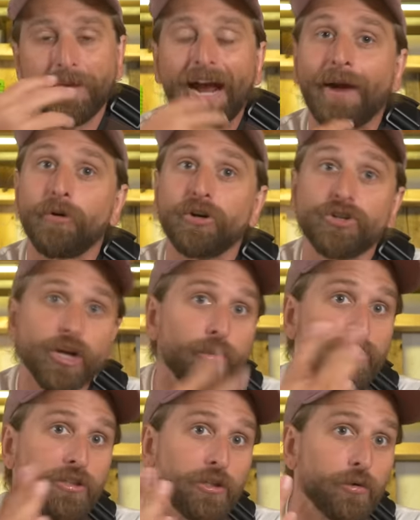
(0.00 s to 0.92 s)
I would show
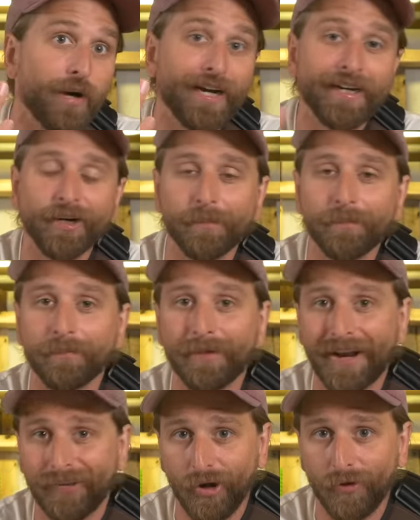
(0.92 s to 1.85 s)
it to you right here,
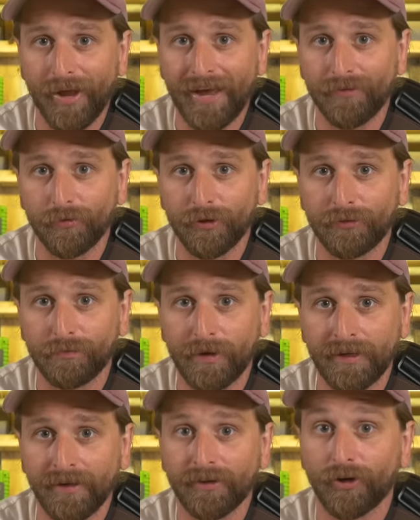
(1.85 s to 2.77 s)
but I don't have it with
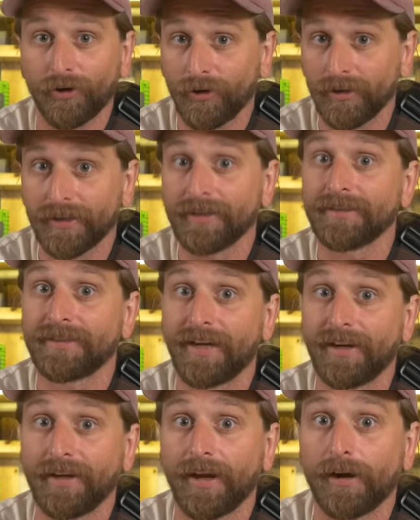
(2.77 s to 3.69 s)
me currently in
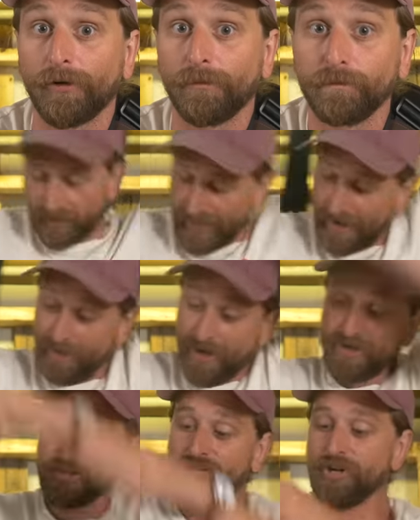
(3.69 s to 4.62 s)
San Diego. Okay, I'm not
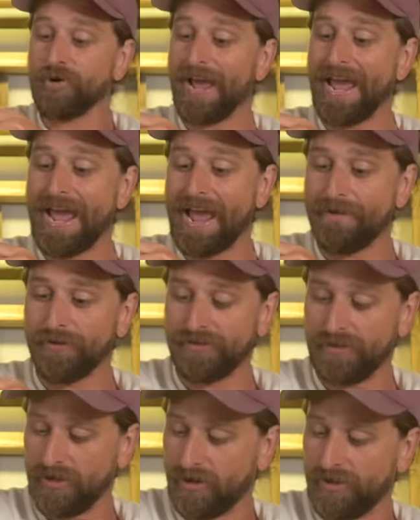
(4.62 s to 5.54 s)
gonna show you
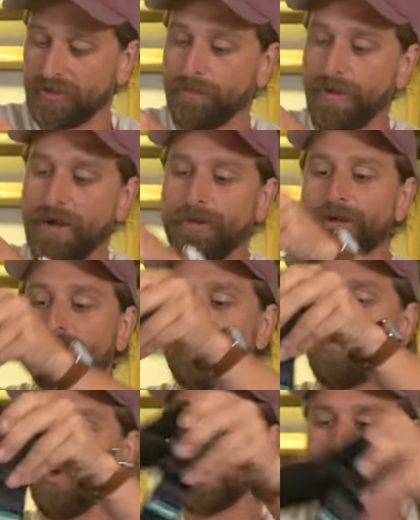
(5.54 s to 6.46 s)
everything on this bag, but I
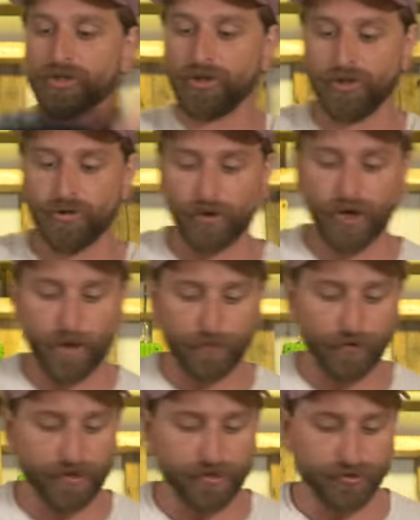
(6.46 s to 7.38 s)
do wanna show you a
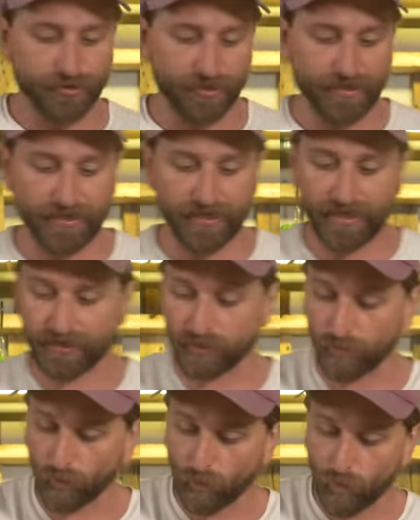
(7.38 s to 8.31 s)
couple interesting things.
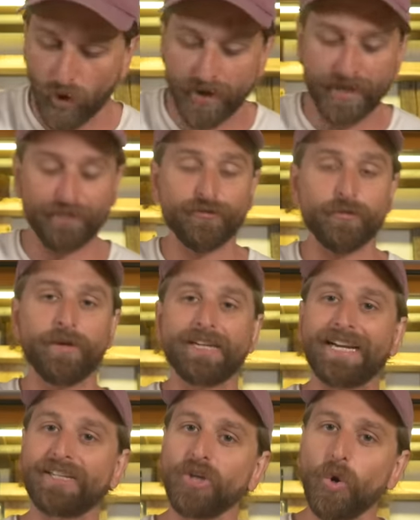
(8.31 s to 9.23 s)
One thing for me
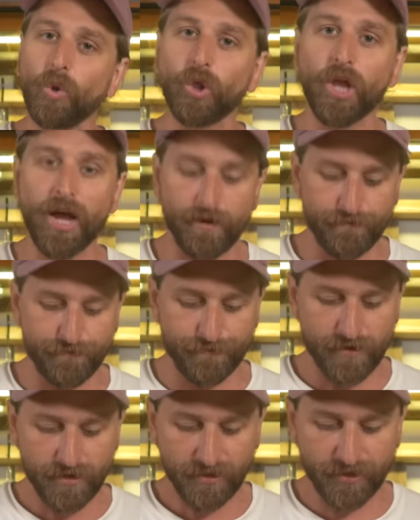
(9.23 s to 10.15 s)
is I don't love
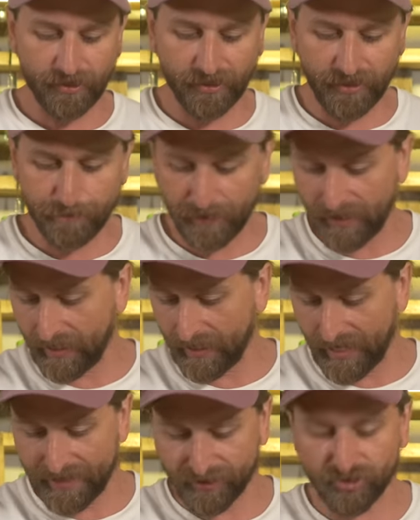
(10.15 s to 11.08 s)
the
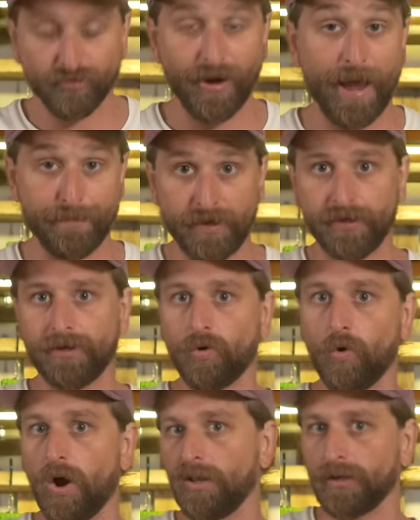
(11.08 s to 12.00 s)
clippy and the strappy
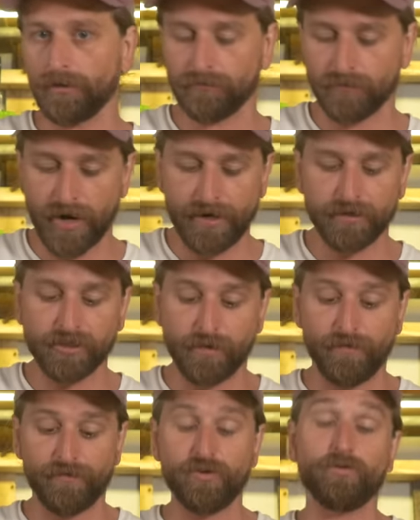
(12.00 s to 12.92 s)
quality, right?
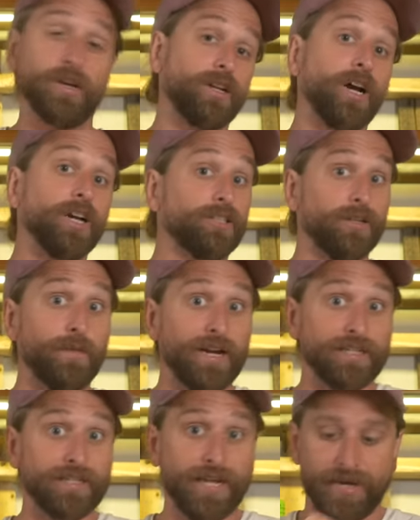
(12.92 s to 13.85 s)
Some of you could
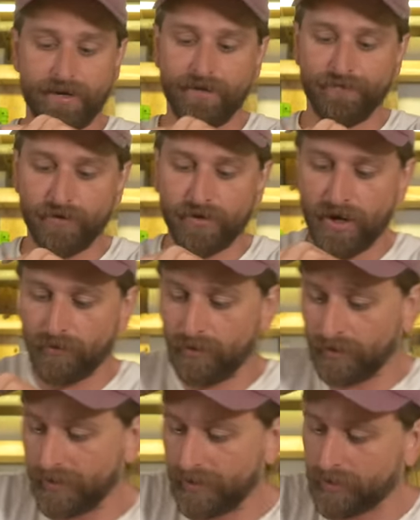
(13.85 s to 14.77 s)
customize that if you got
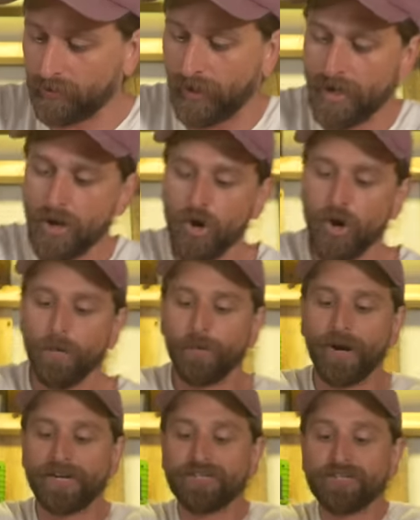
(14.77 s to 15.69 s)
really into it.
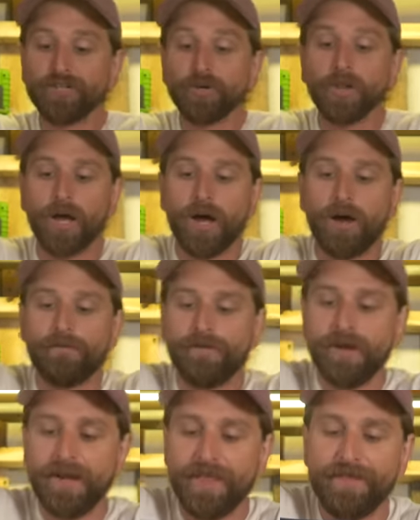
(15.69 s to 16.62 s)
But I do love
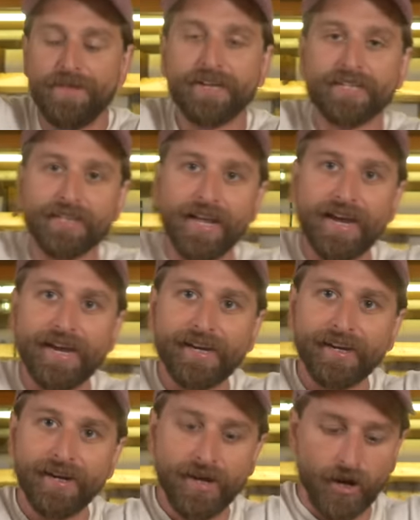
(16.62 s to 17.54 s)
this
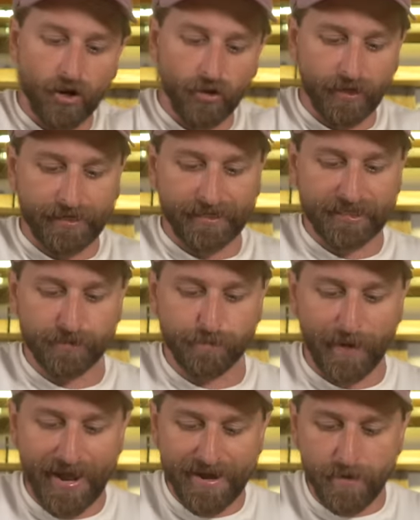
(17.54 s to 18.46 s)
like
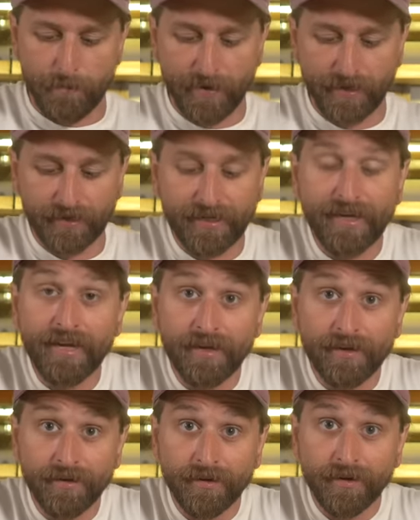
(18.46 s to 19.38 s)
expandability,
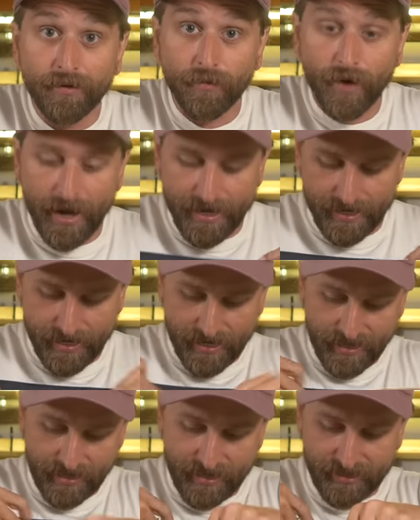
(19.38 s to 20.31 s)
right?
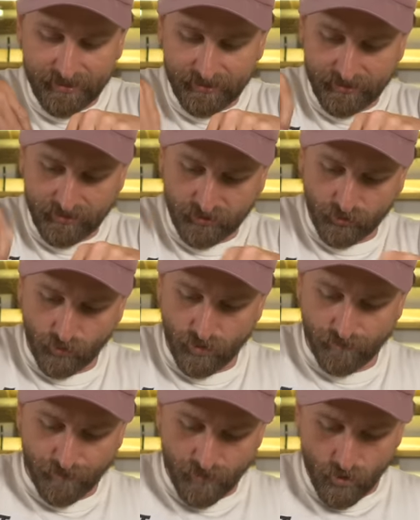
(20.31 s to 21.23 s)
This sort
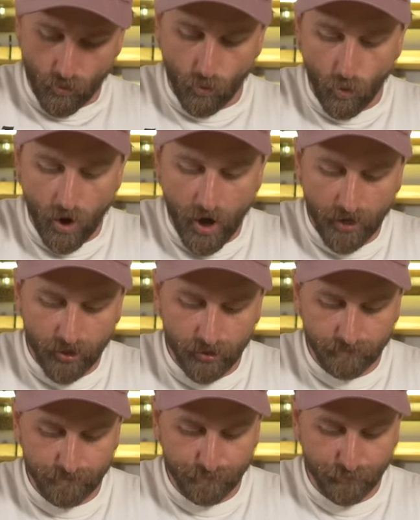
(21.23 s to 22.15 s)
of
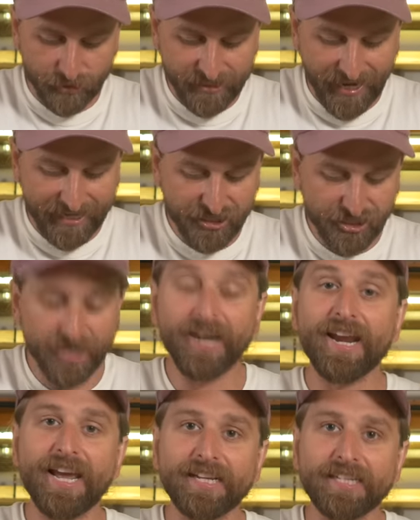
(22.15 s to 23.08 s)
water
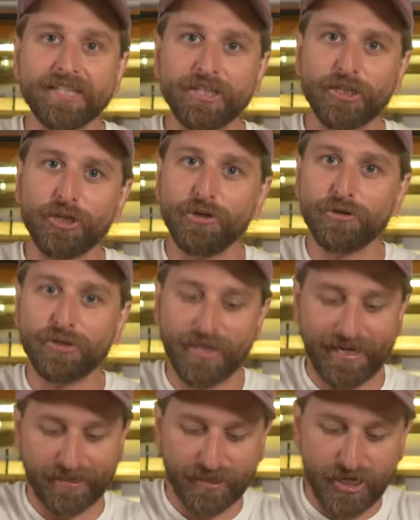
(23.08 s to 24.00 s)
protectionness, this huge
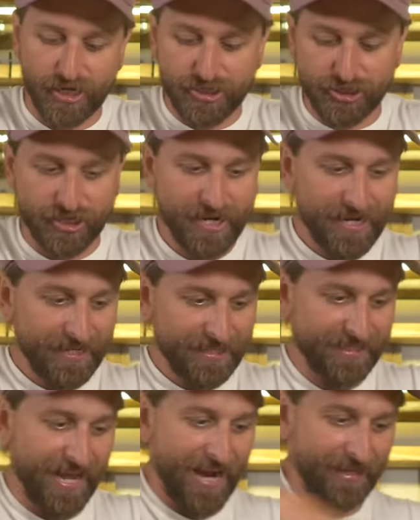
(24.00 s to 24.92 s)
like lunch
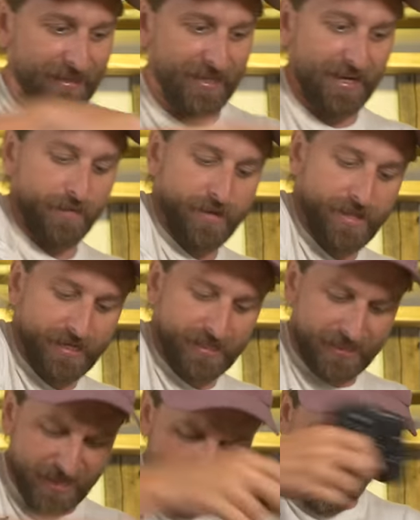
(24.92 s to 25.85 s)
sack thing. I mean,
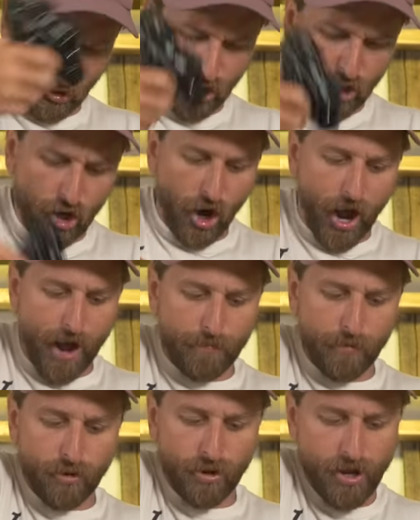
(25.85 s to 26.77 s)
this thing will
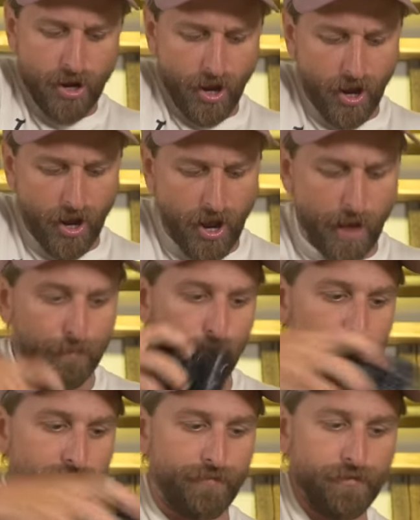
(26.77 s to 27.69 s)
gobble up
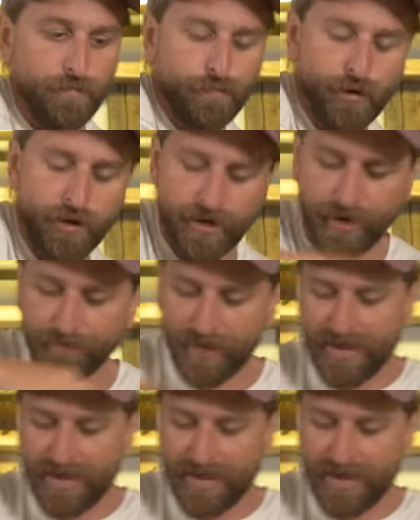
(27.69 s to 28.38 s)
whatever you put in it.